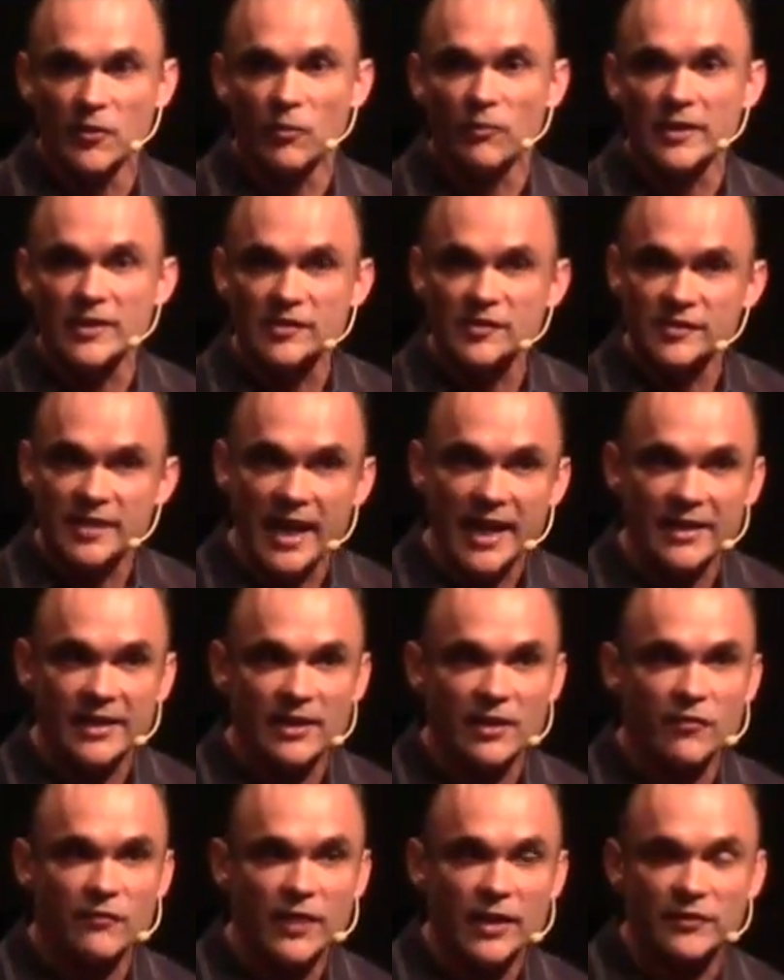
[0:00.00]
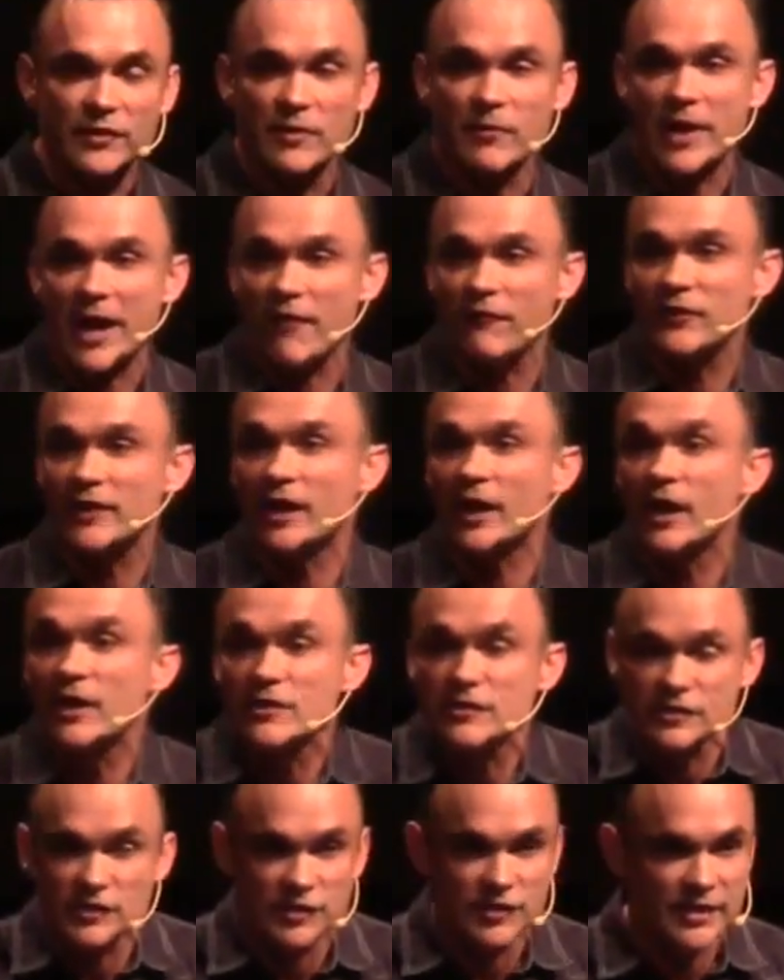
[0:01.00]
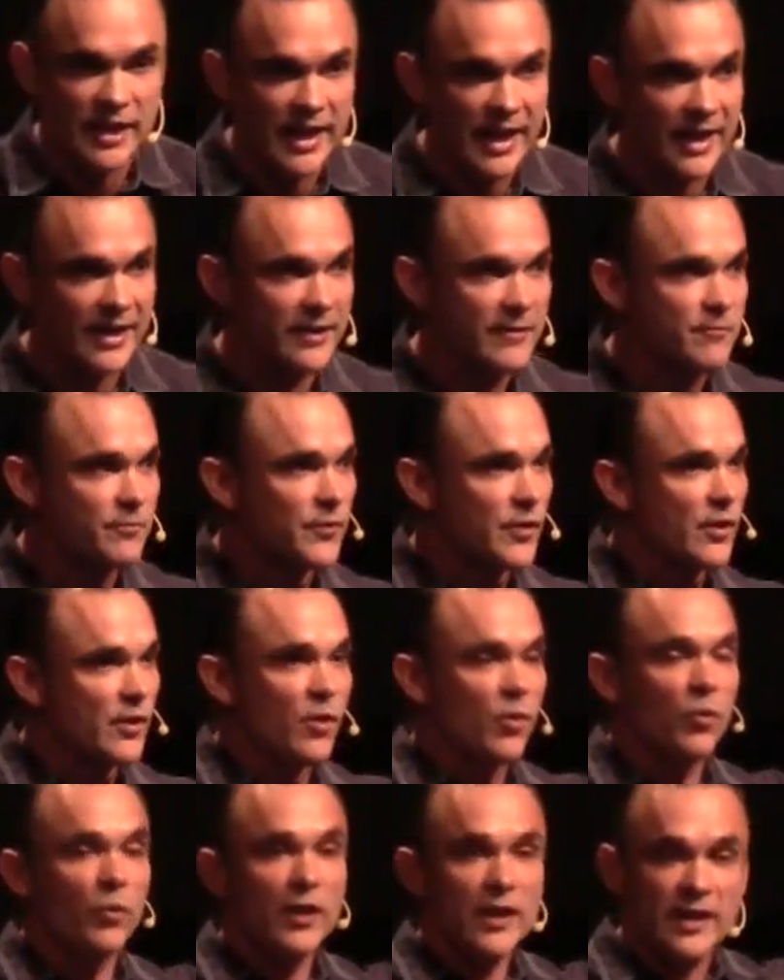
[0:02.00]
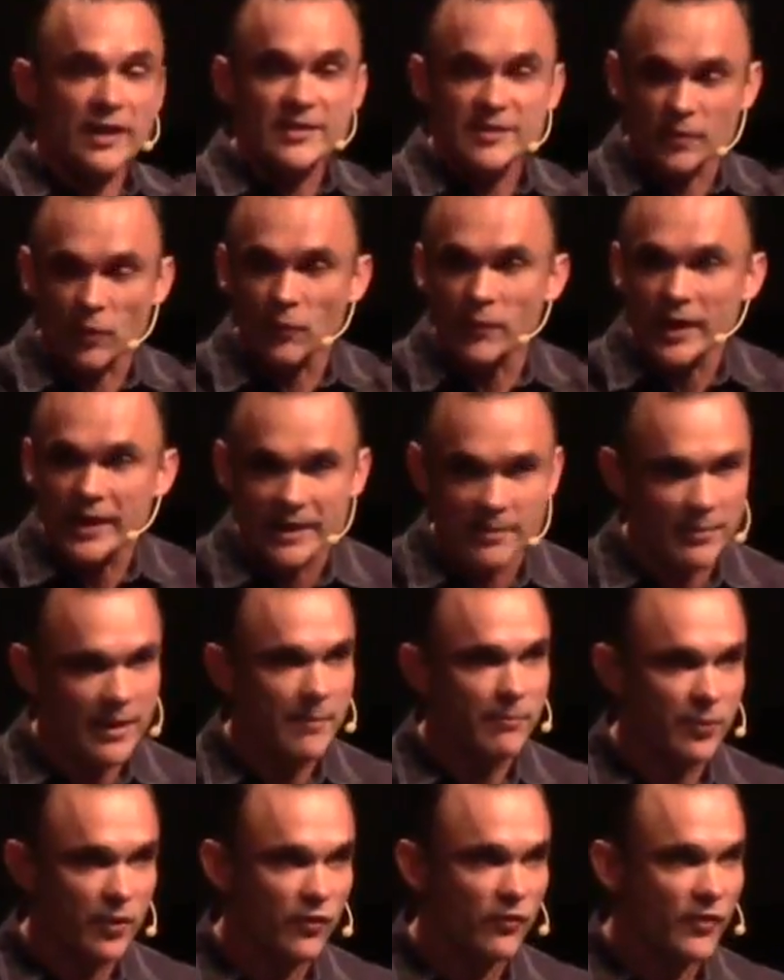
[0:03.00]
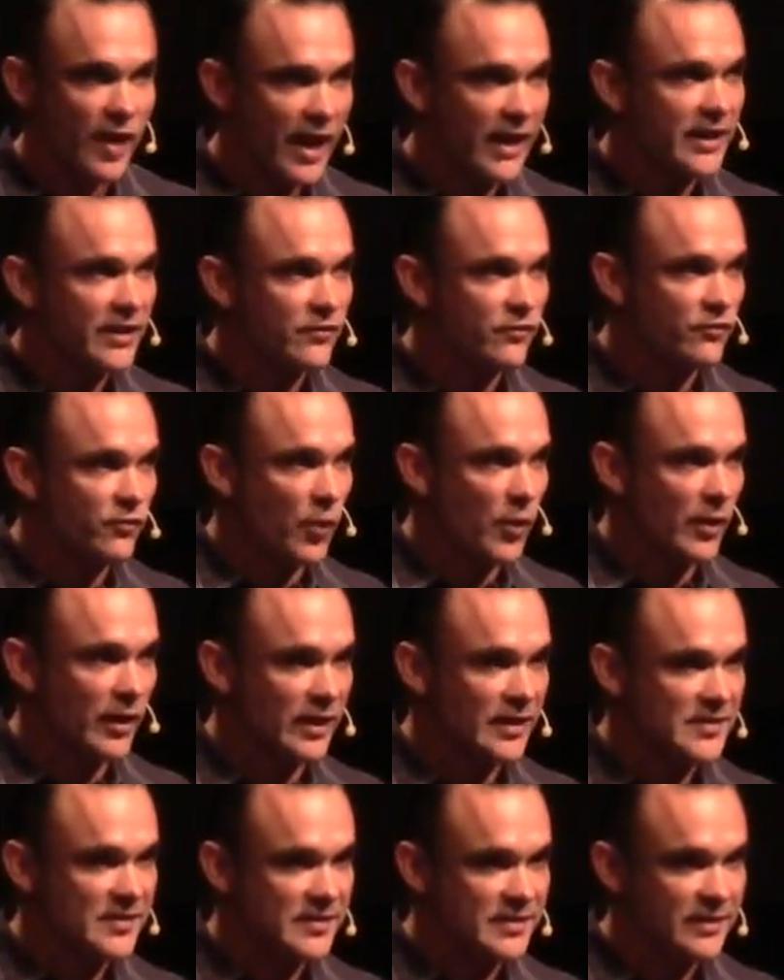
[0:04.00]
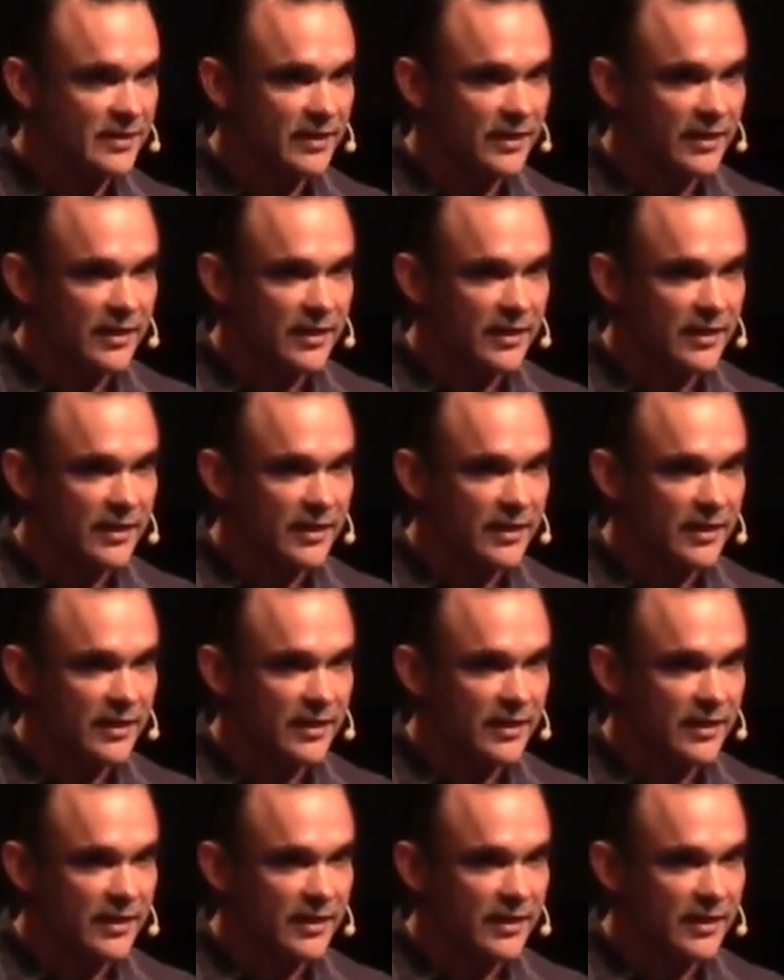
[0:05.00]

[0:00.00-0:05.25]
We stand on our victory. We have to understand what has already been provided for us.